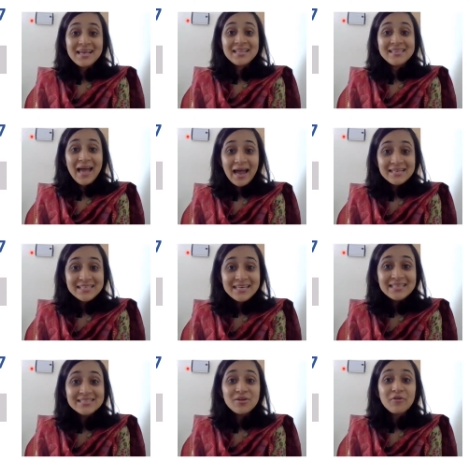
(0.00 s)
That
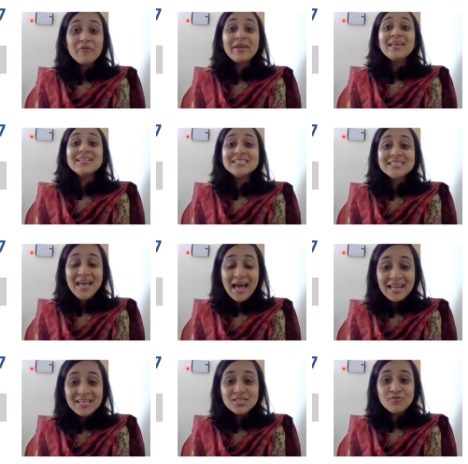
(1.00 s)
is the real
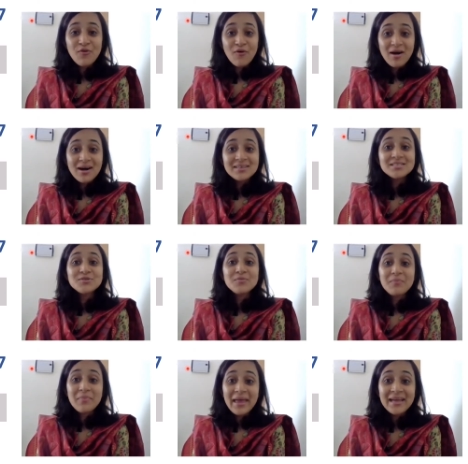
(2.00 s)
challenge for us to
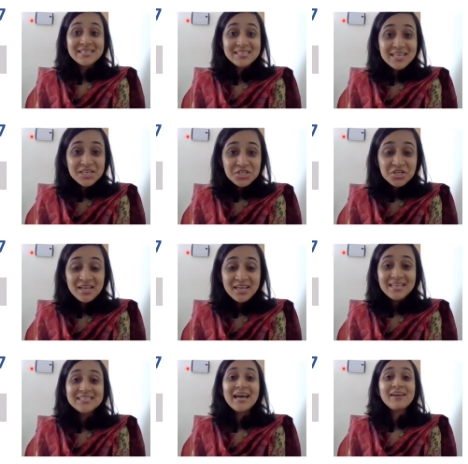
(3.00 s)
make detection
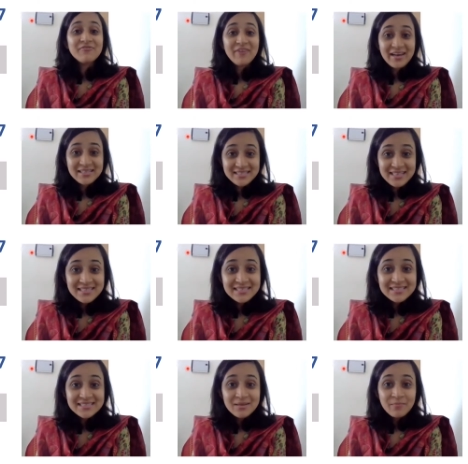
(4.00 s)
kit and
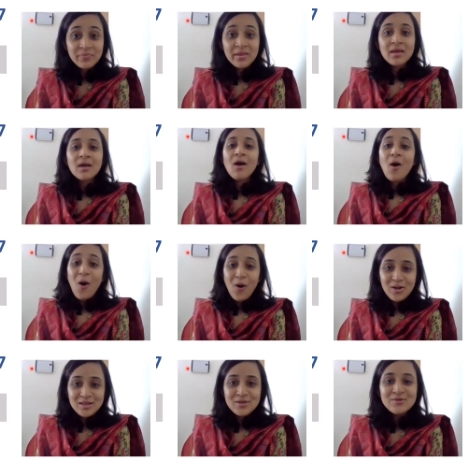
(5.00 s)
vaccines.
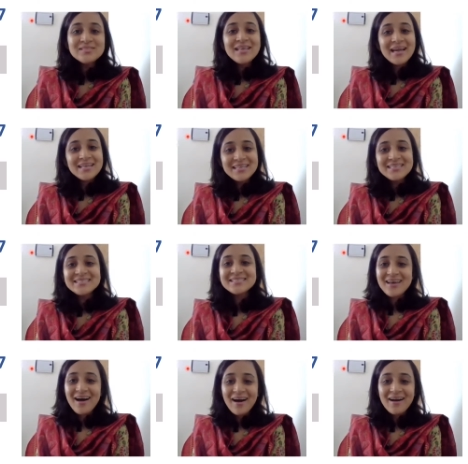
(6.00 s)
Although scientists
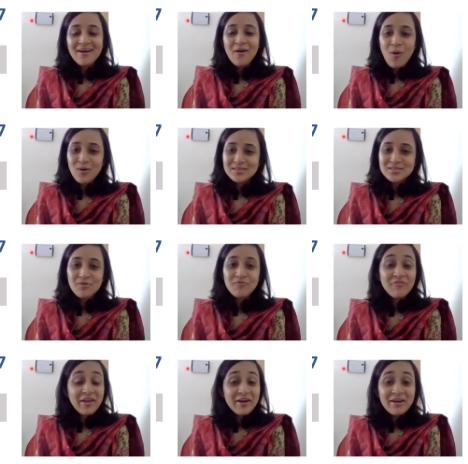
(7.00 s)
are also
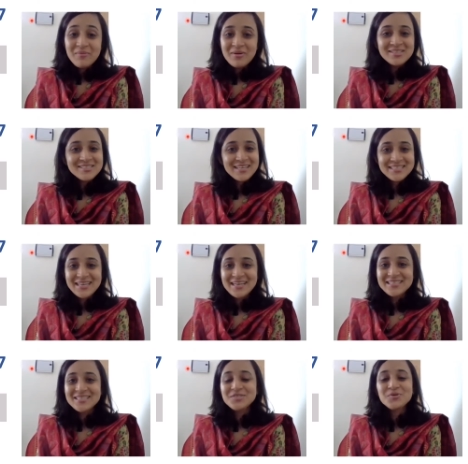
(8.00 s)
very much
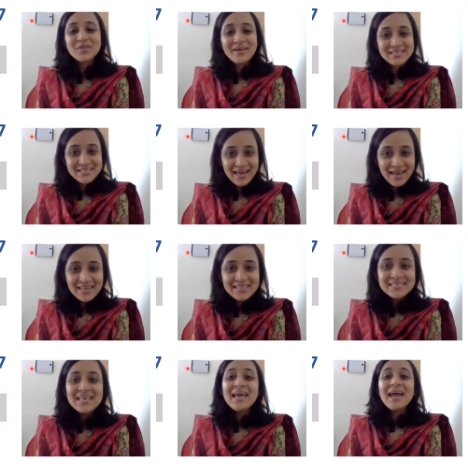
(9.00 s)
dedicated to their science
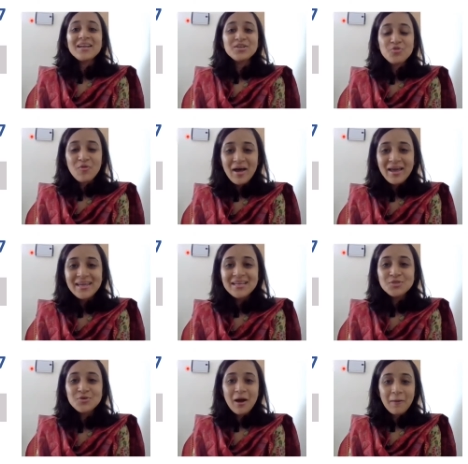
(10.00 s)
and trying
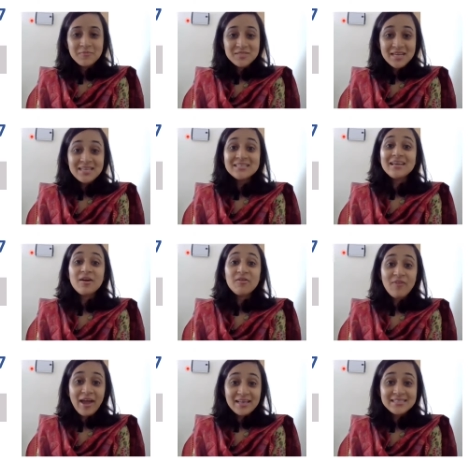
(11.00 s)
to update their
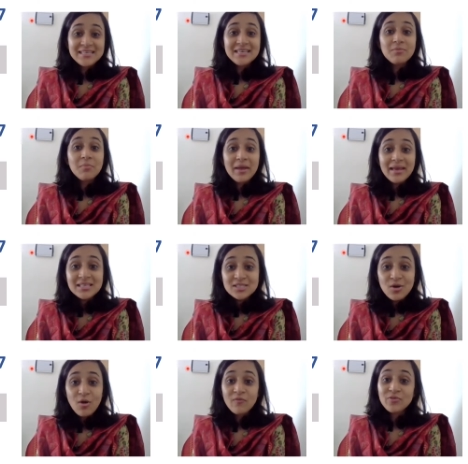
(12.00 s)
vaccine based
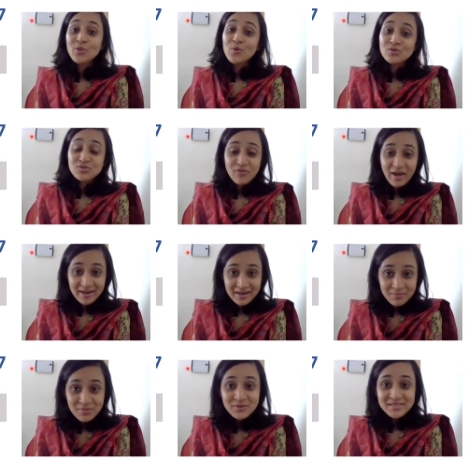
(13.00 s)
on those viral
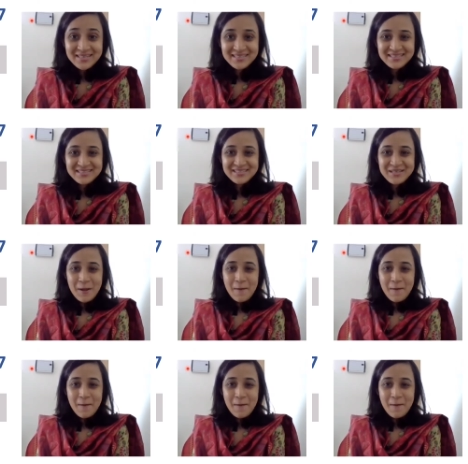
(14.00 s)
mutants.